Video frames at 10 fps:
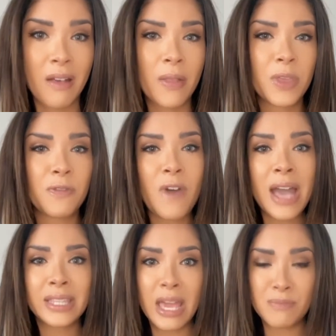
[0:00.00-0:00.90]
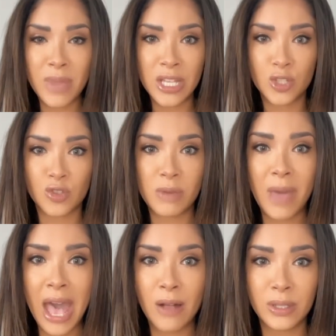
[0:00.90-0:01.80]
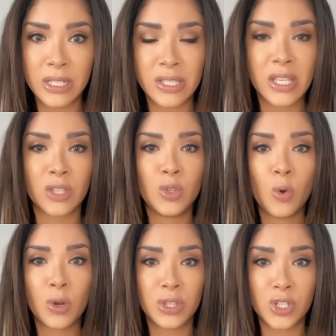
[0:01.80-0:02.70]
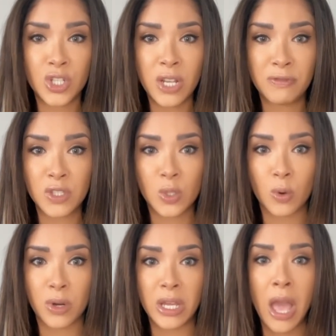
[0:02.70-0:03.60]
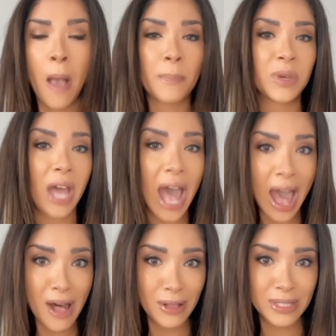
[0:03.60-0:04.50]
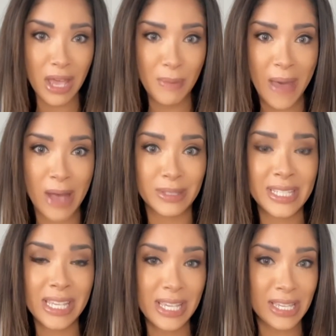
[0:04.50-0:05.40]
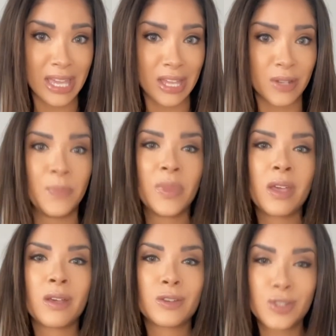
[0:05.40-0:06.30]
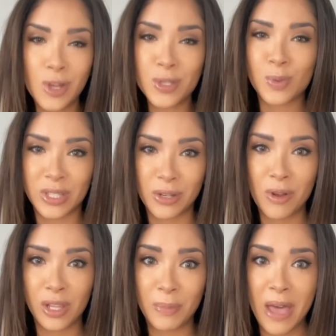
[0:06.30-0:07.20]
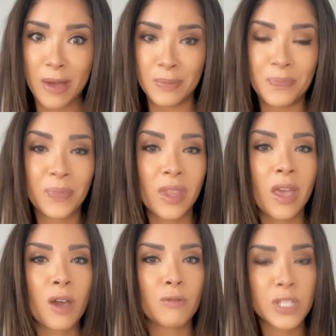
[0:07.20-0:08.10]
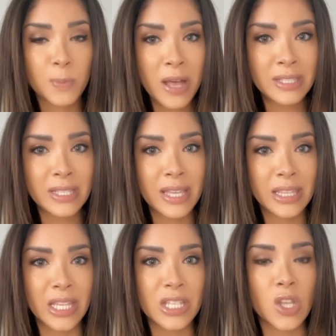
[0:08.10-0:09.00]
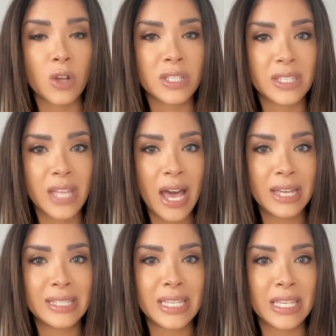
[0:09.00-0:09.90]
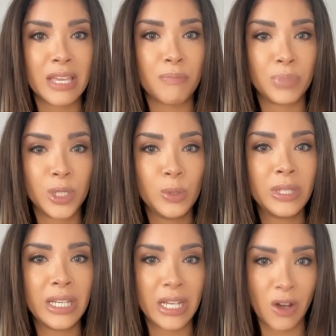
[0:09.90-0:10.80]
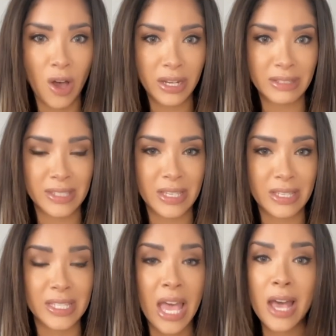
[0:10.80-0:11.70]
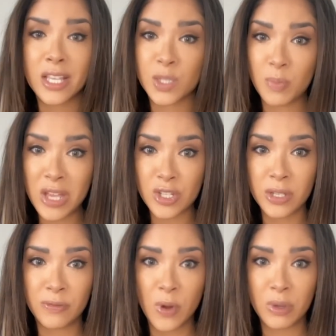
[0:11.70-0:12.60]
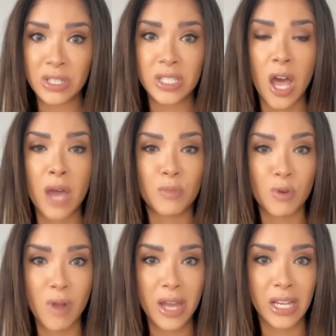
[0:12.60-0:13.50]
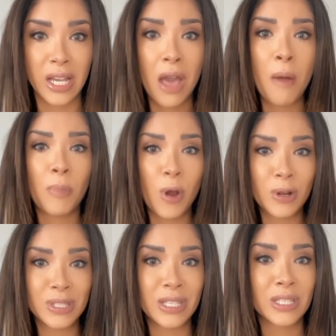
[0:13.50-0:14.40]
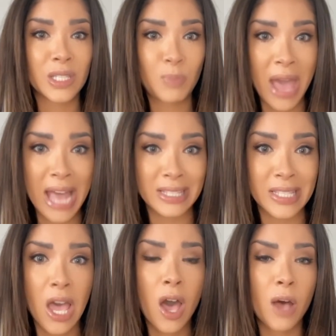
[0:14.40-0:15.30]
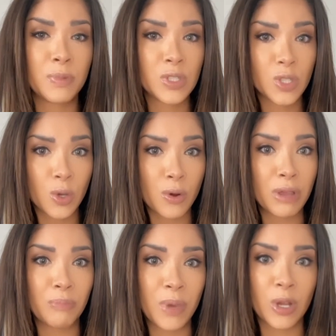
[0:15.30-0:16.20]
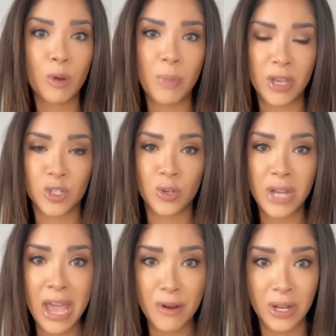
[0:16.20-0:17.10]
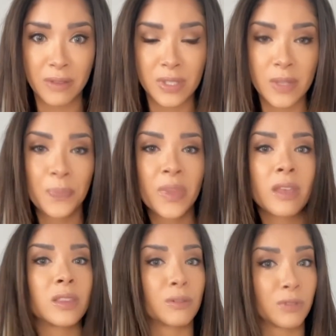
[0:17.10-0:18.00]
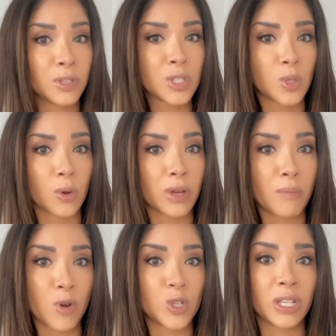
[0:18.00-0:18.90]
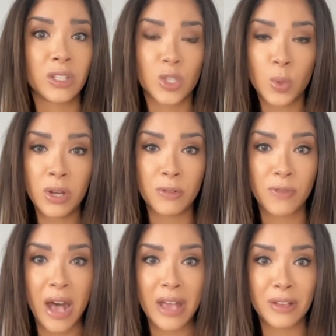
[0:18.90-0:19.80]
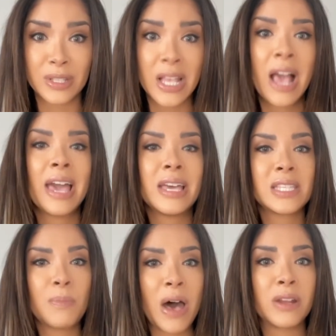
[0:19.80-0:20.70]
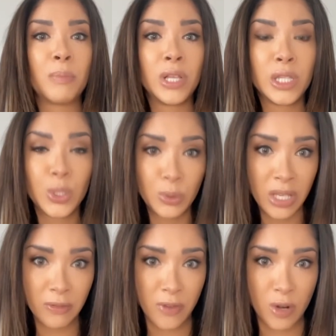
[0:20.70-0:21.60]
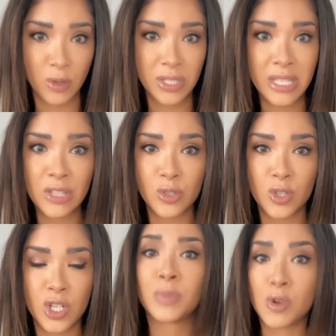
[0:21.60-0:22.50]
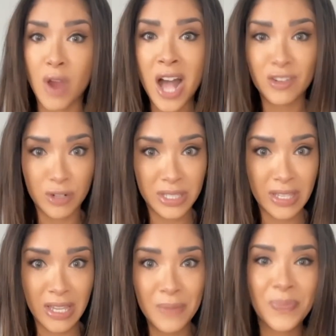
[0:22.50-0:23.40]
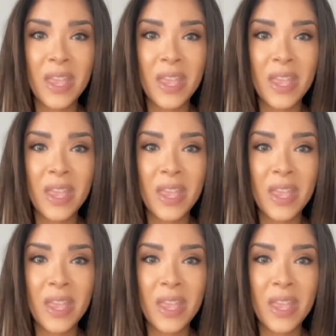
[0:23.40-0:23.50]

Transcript: The fact that mainstream outlets ignored the Schiff story but howled about Teigen shows what they're all about. Responses like this are designed to keep blue leaning audiences especially focused on moronic partisan spats, obscuring bigger picture narratives. The real story emerging in the Twitter files is about a ballooning federal censorship bureaucracy